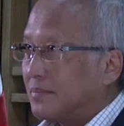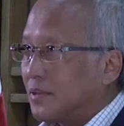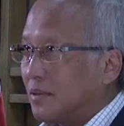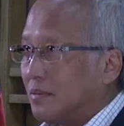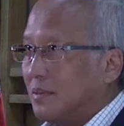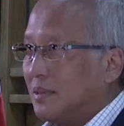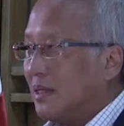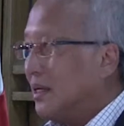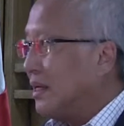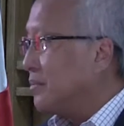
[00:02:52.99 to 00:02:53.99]
So
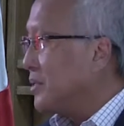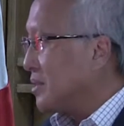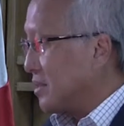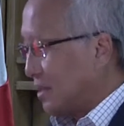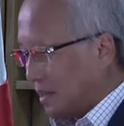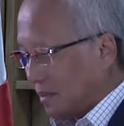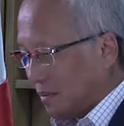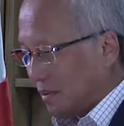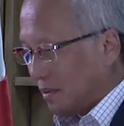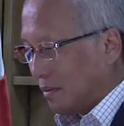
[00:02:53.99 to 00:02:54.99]
let me just share
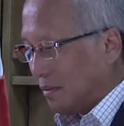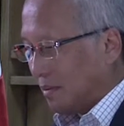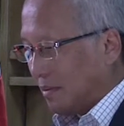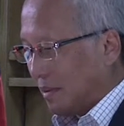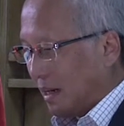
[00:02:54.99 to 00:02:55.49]
with you